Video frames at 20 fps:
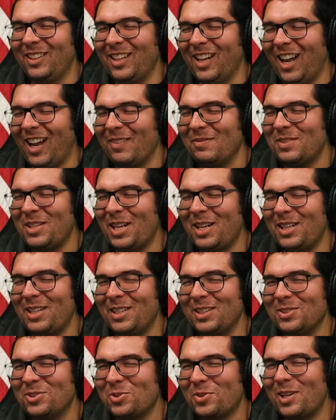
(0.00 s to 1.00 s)
I'm
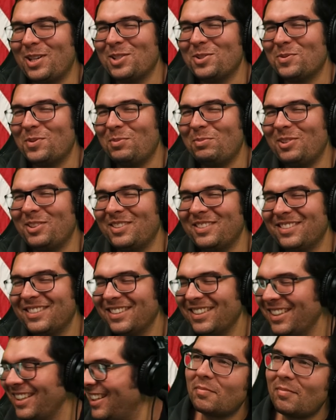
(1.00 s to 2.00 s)
dating a trans woman.
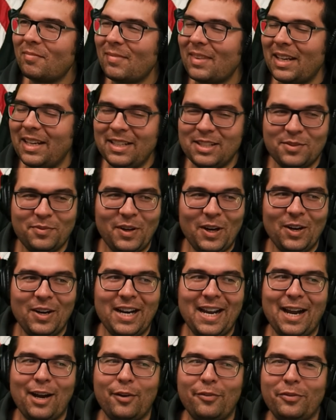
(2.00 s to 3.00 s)
It's very
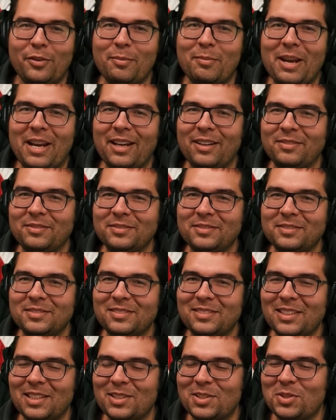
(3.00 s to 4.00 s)
alpha, man.
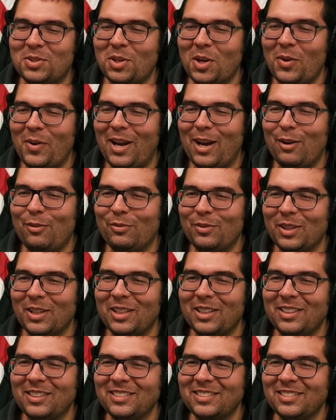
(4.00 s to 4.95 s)
It's so alpha.